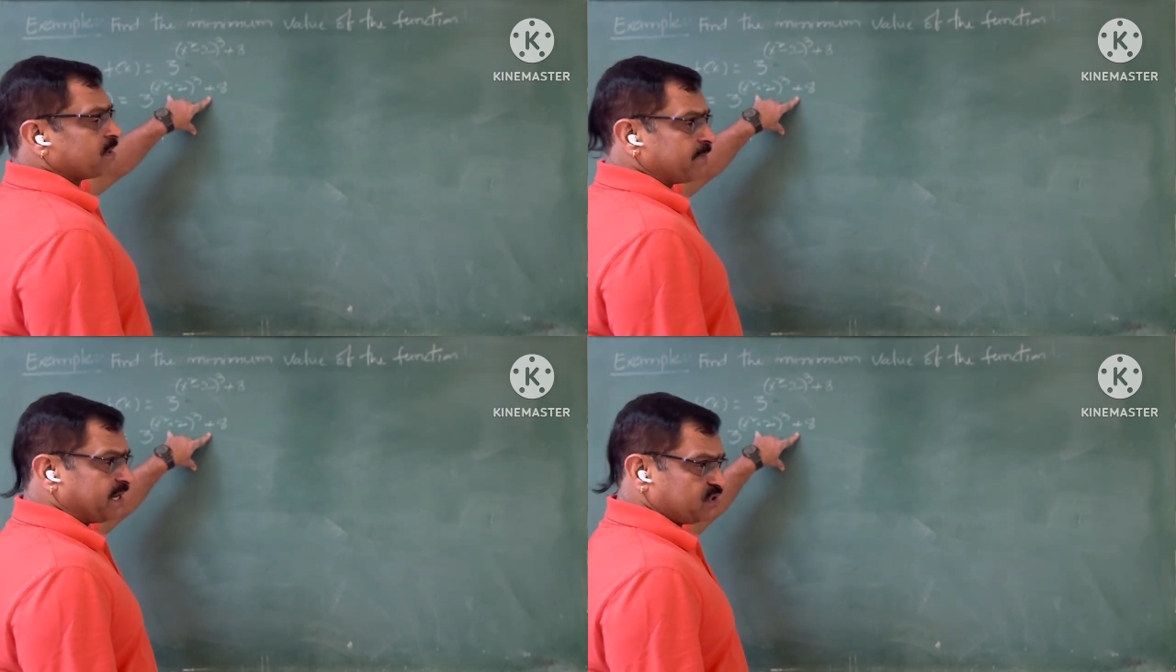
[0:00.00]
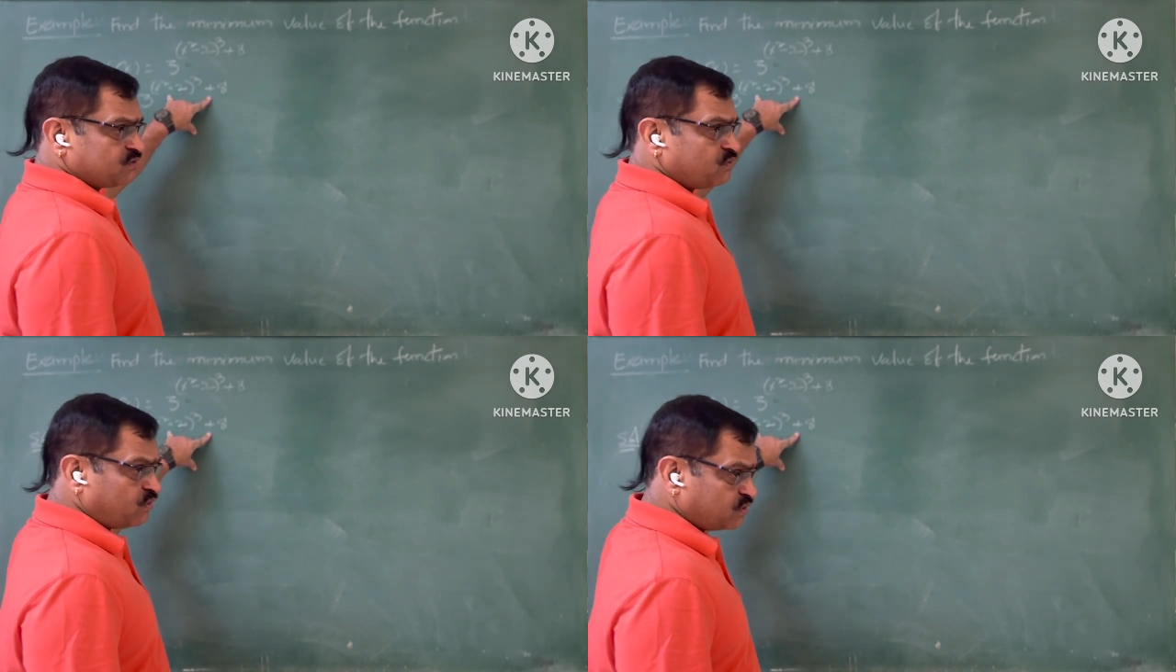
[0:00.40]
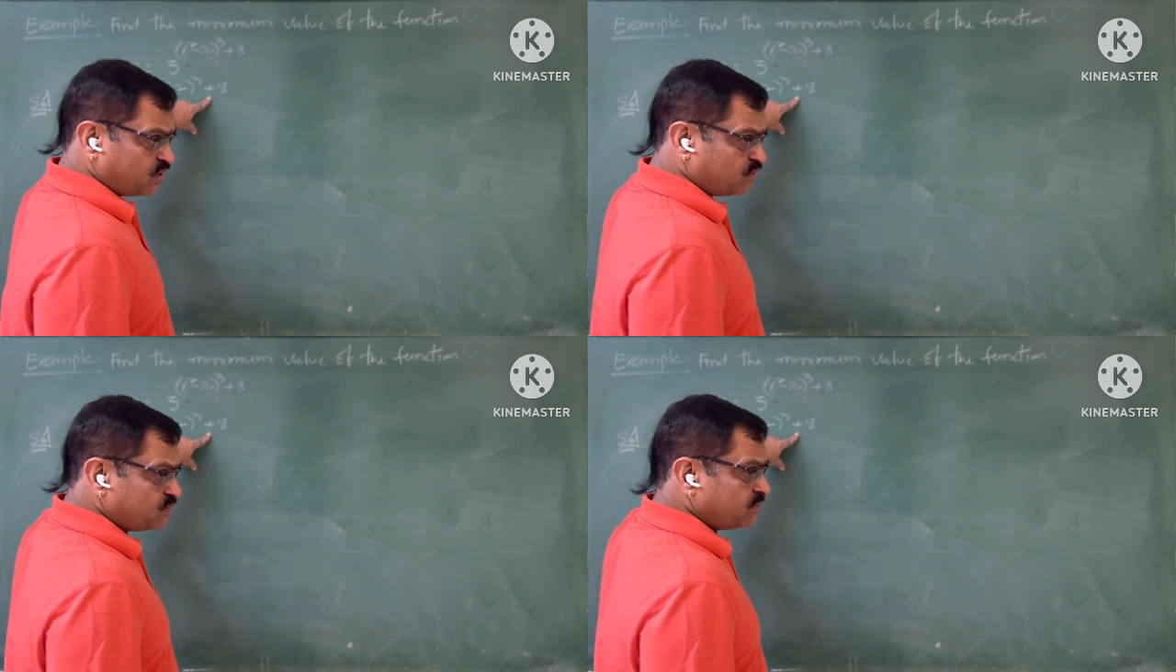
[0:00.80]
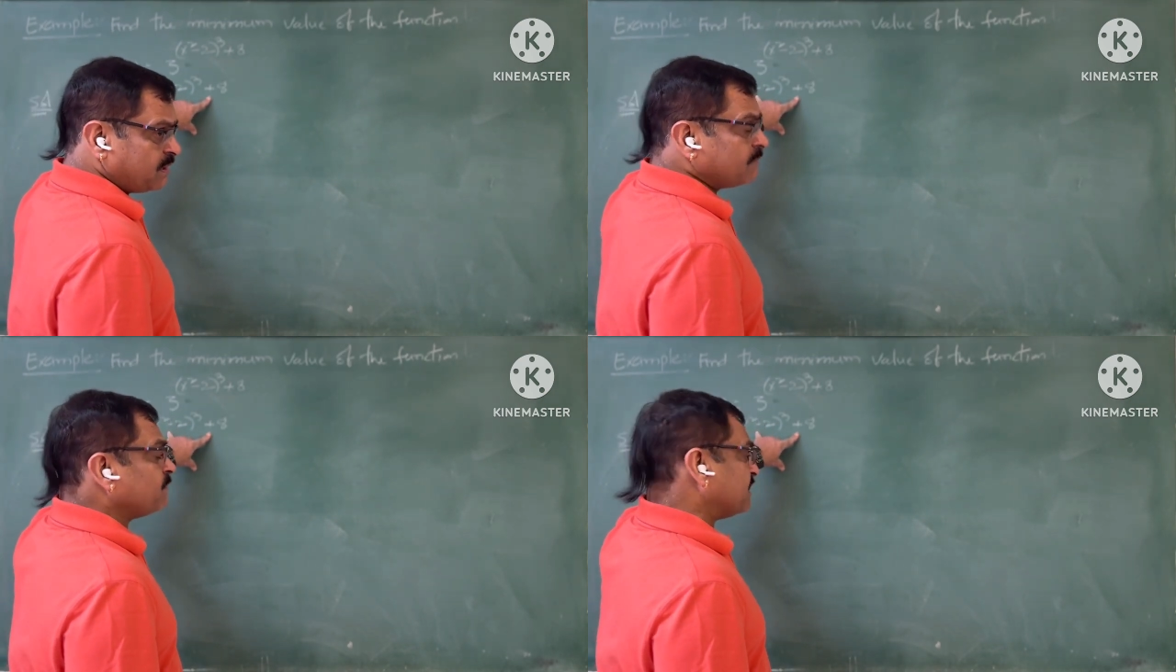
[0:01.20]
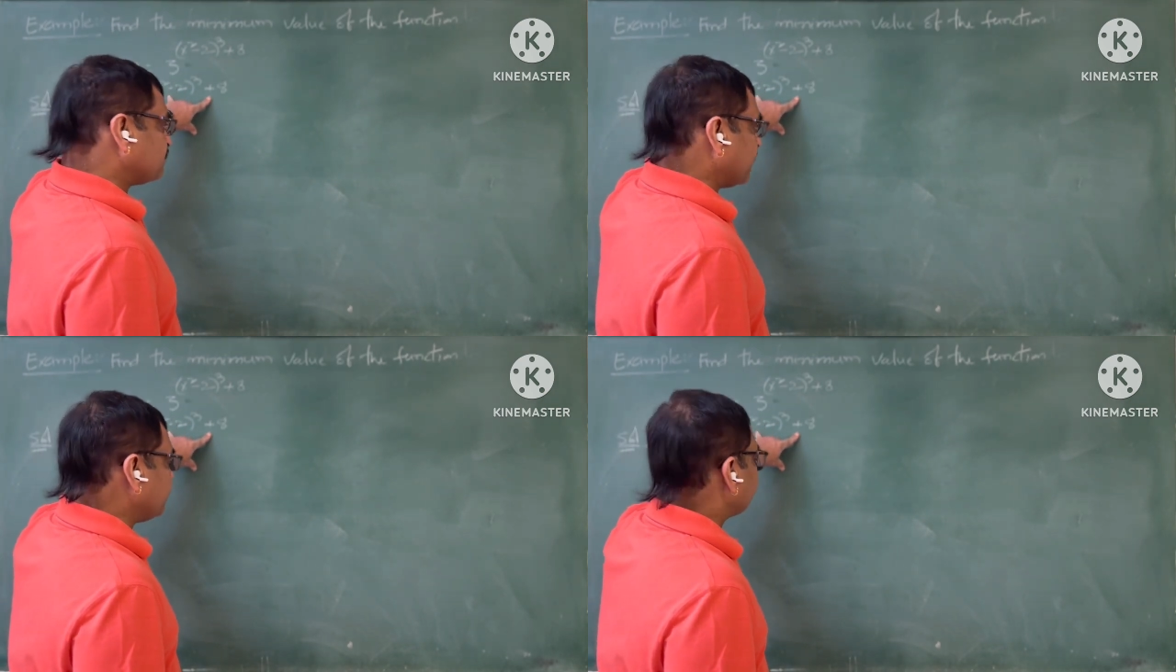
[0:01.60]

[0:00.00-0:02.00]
minus 2 whole cube plus 8